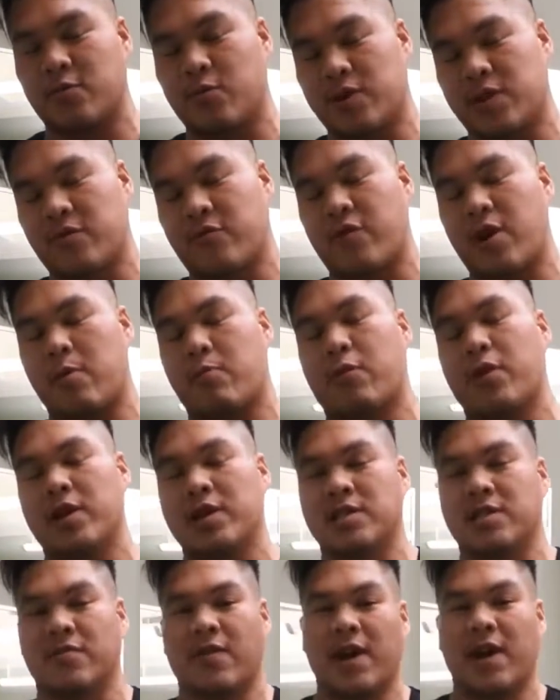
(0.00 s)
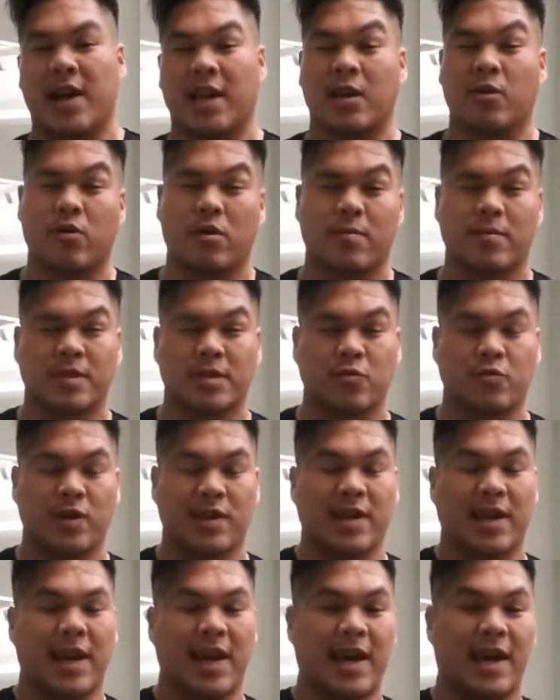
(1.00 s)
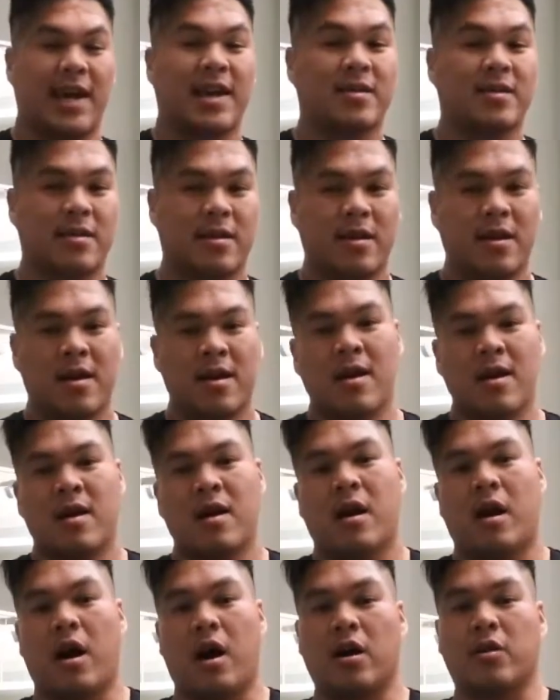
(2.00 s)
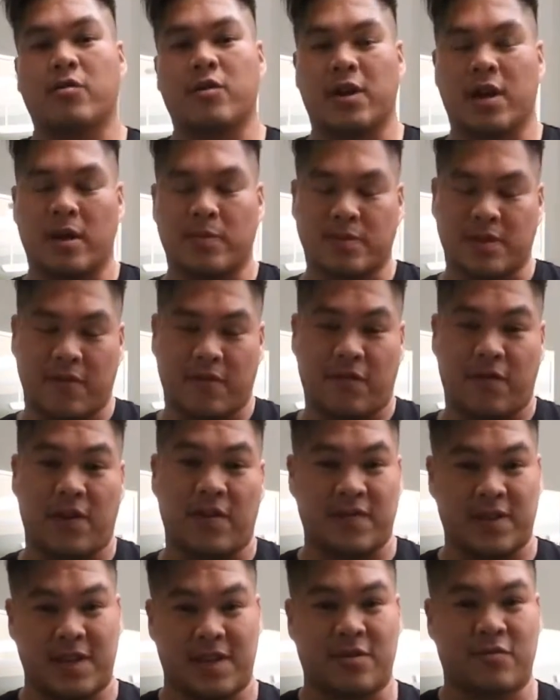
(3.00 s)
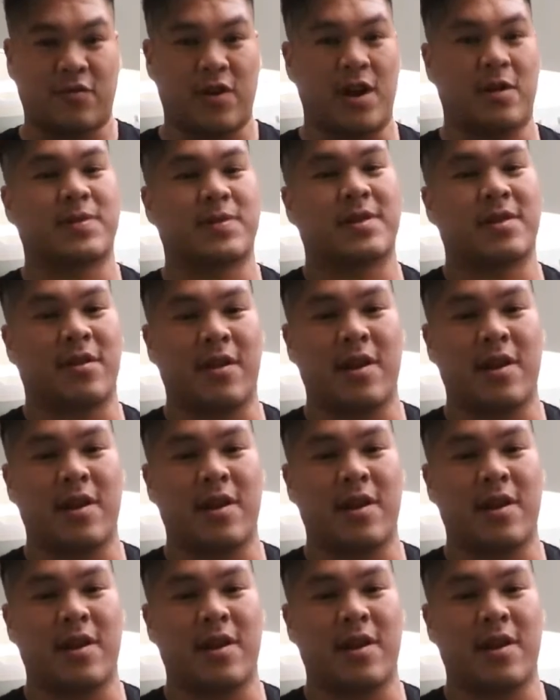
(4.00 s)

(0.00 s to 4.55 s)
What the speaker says: with a rep range of anywhere between 8 all the way up to 15 reps, all